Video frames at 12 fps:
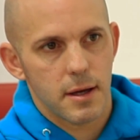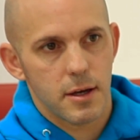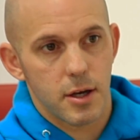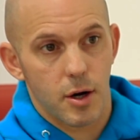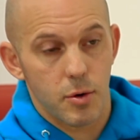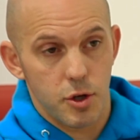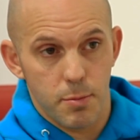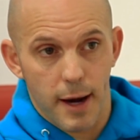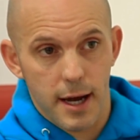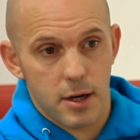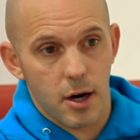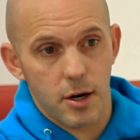You know, you
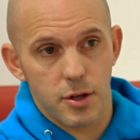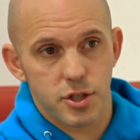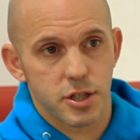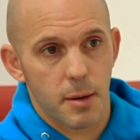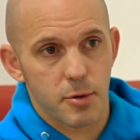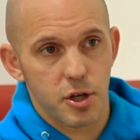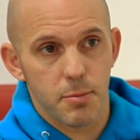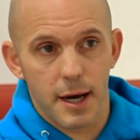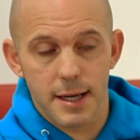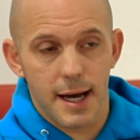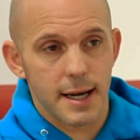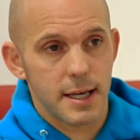buy a car in the summer, you
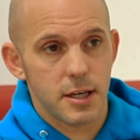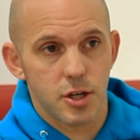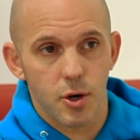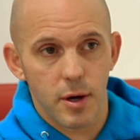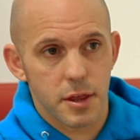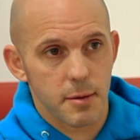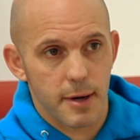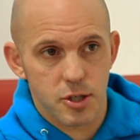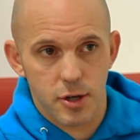might not need to know anything about